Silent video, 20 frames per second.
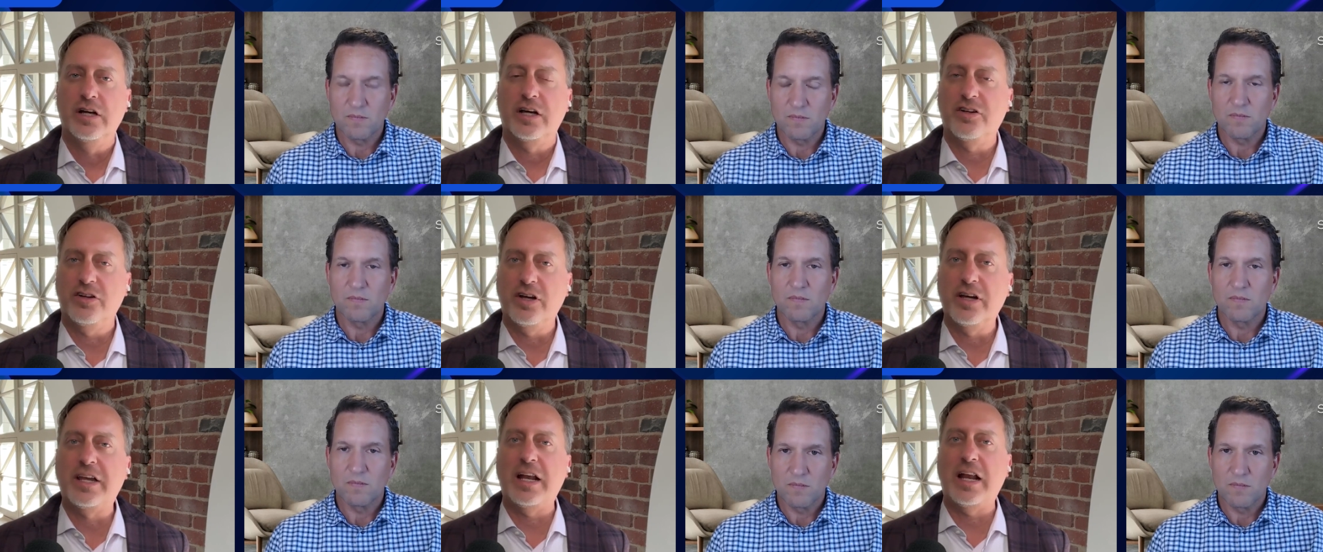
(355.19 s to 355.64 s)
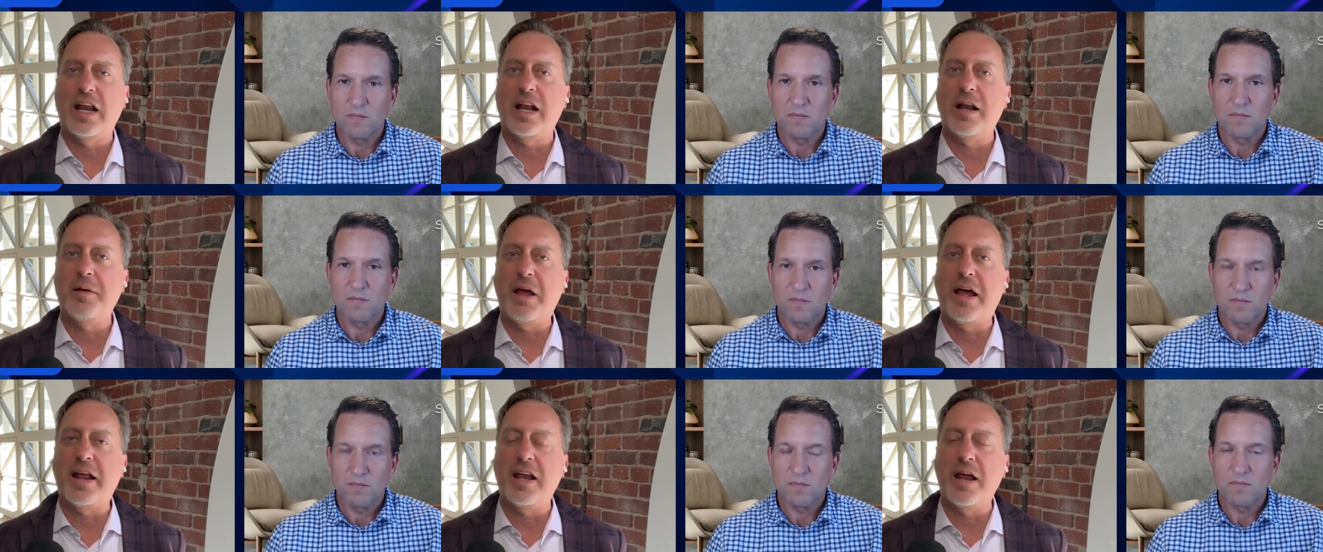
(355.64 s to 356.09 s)
Speaker 1: again,
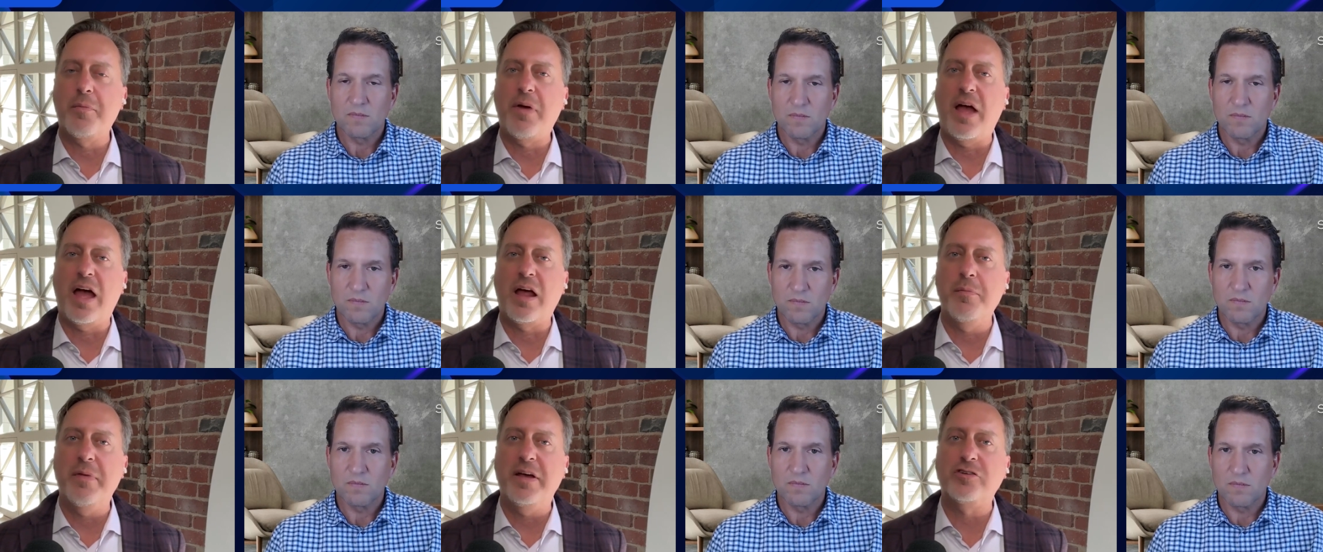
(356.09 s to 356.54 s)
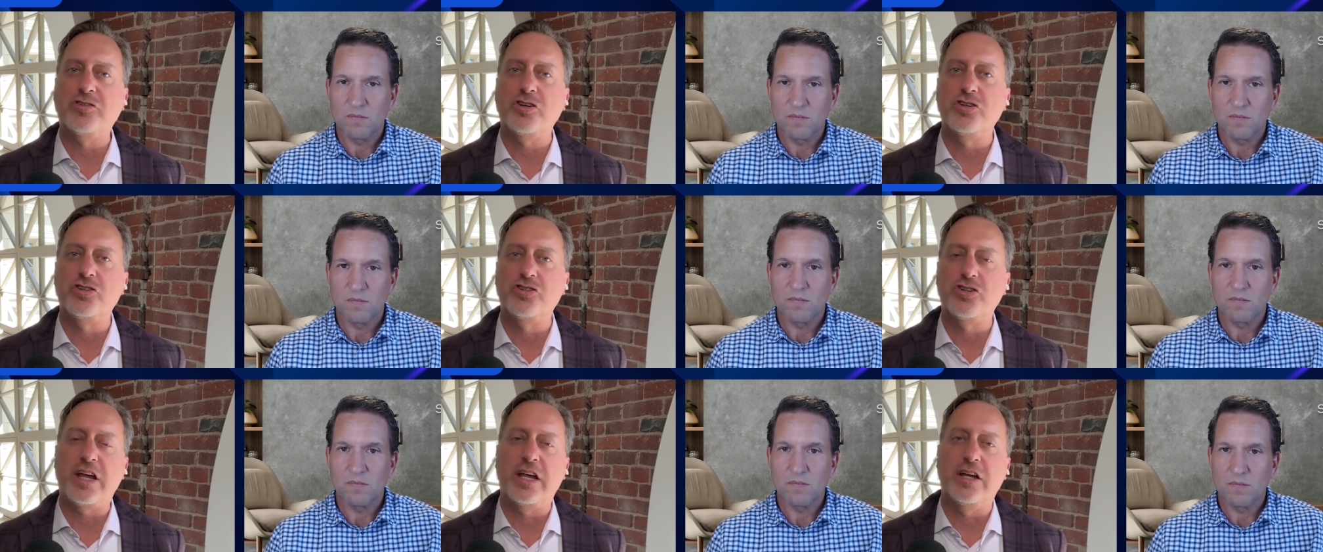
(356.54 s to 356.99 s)
and I, and i I
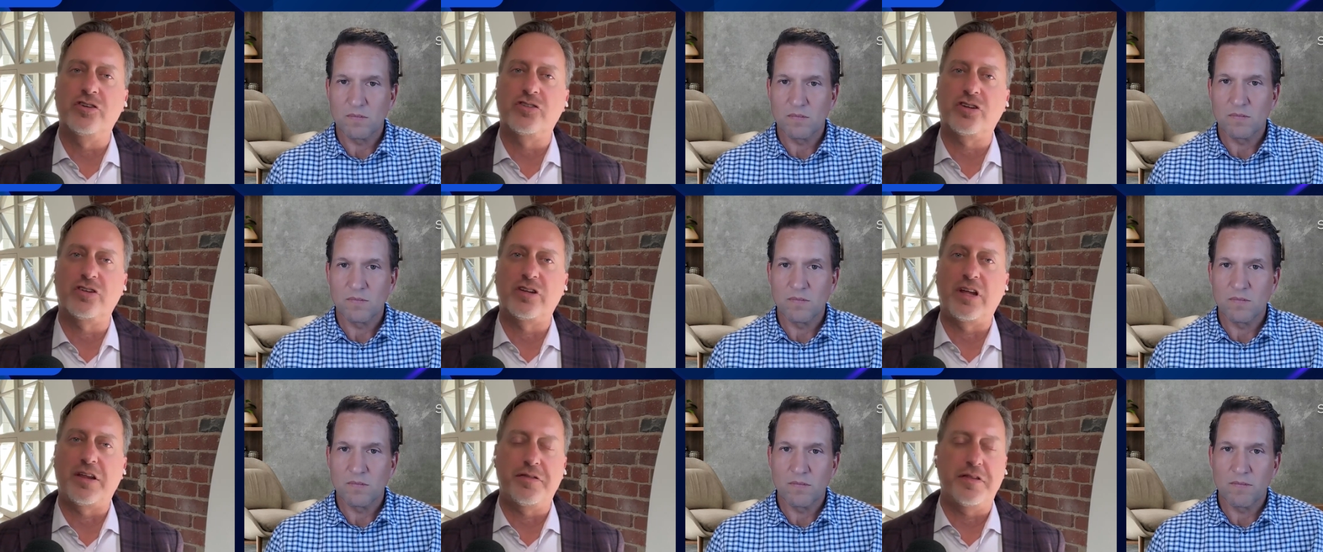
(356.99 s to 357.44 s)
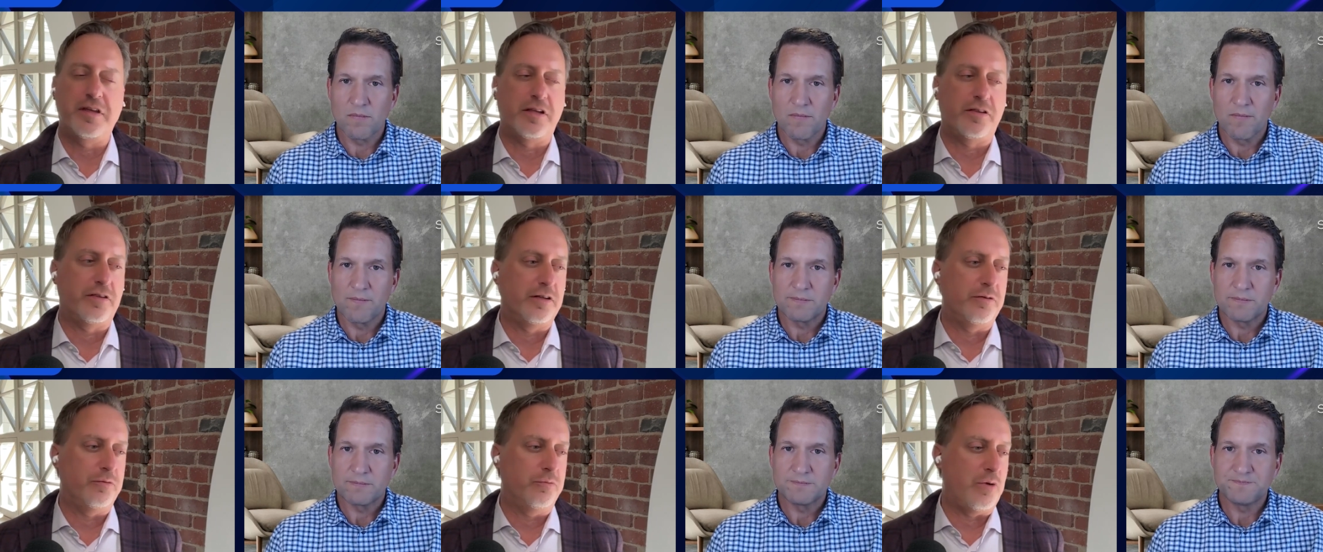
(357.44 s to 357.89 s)
mentioned change because I
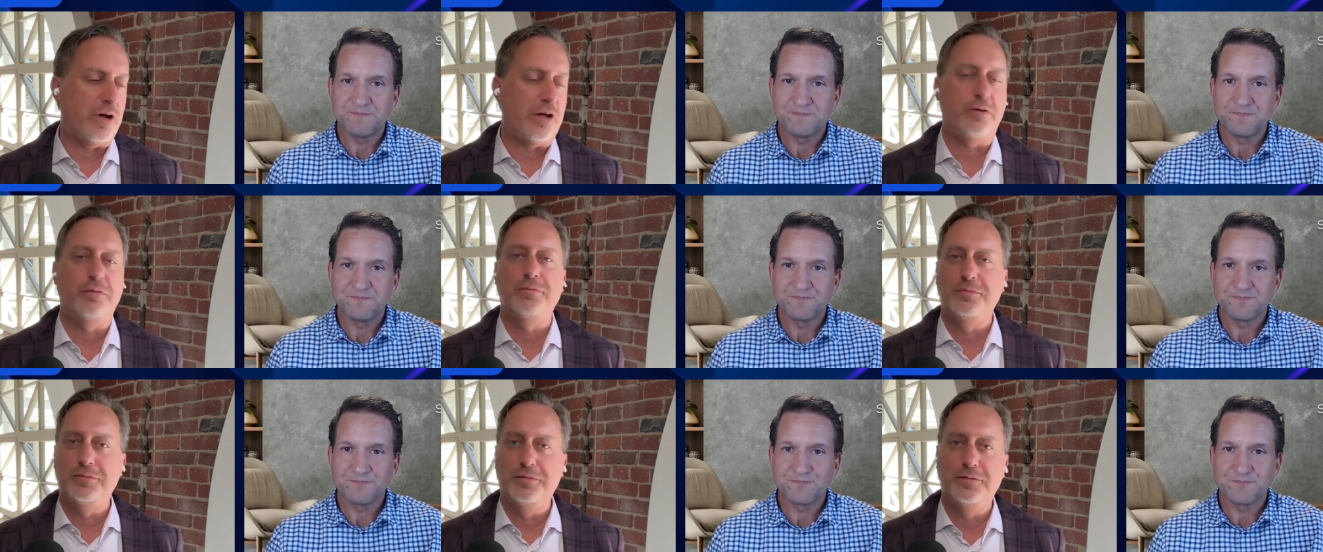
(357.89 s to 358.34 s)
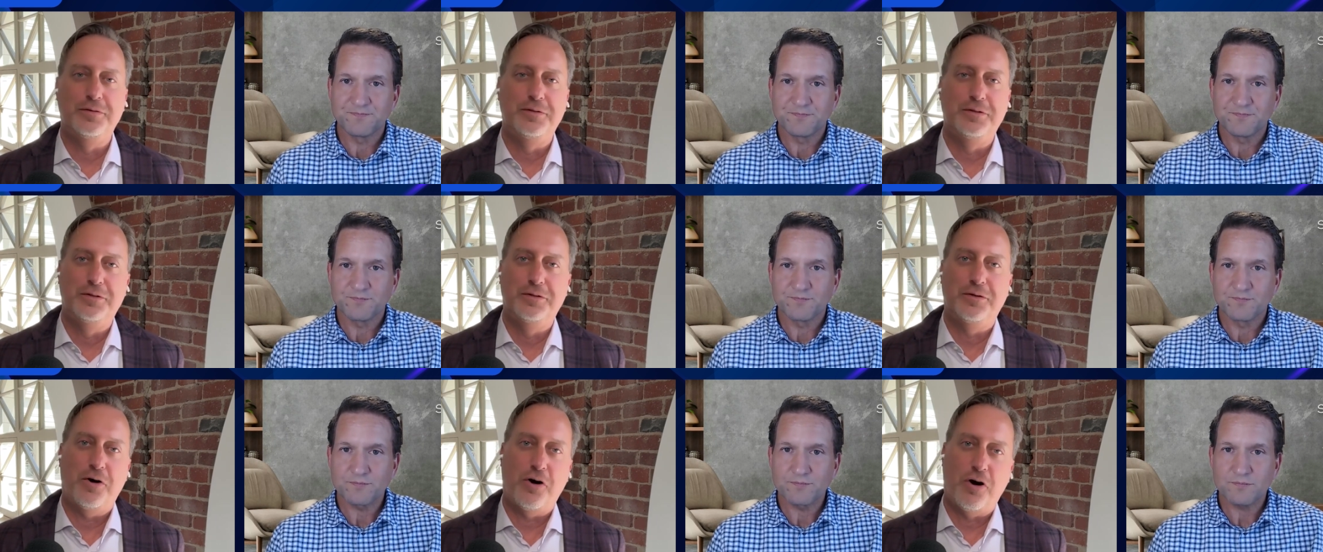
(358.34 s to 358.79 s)
think that well,
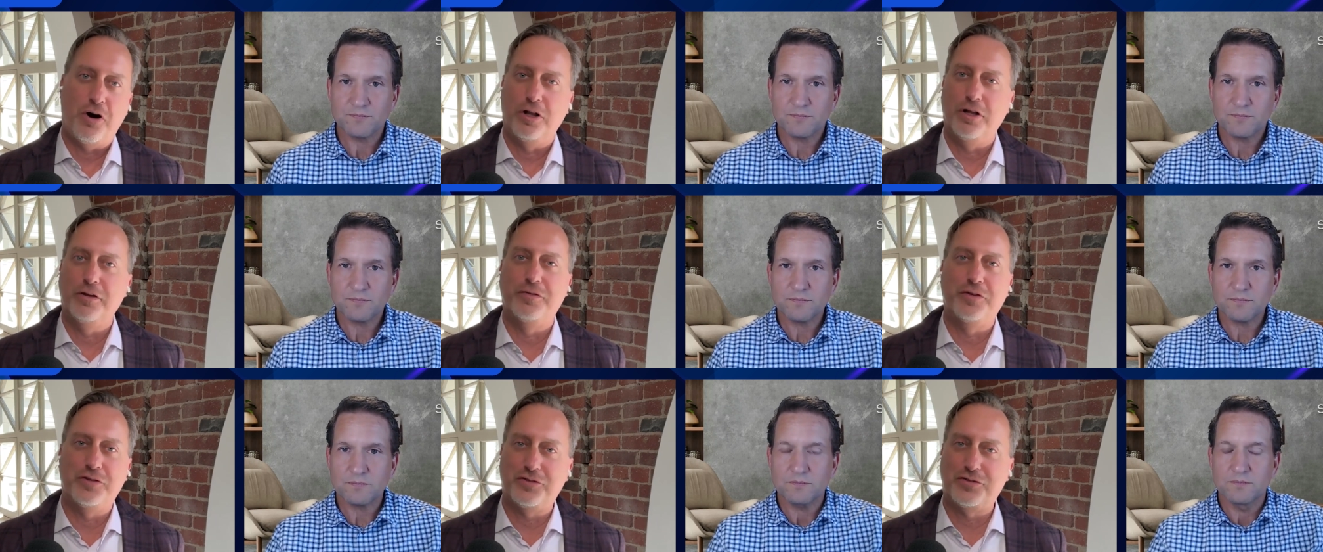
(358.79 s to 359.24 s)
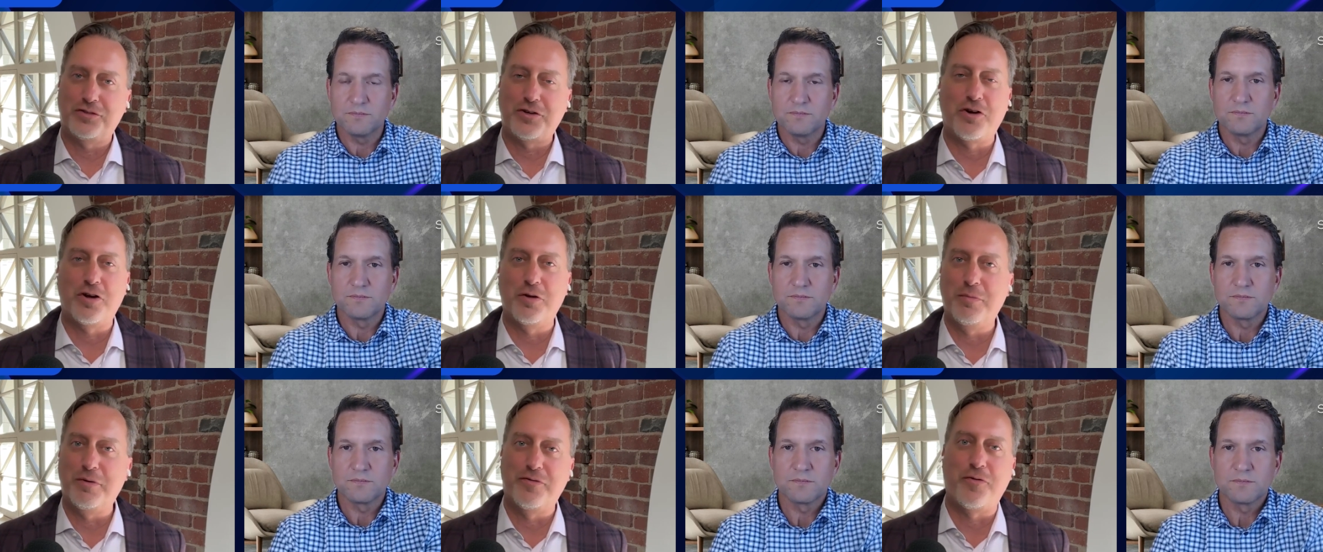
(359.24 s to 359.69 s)
all of us
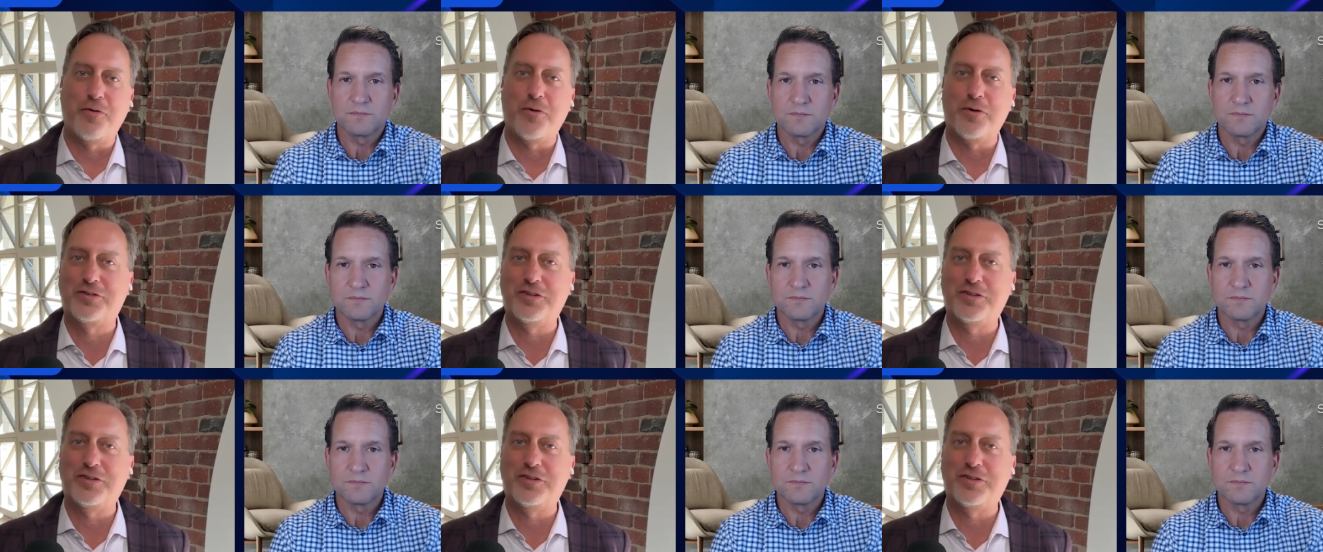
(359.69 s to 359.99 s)
started before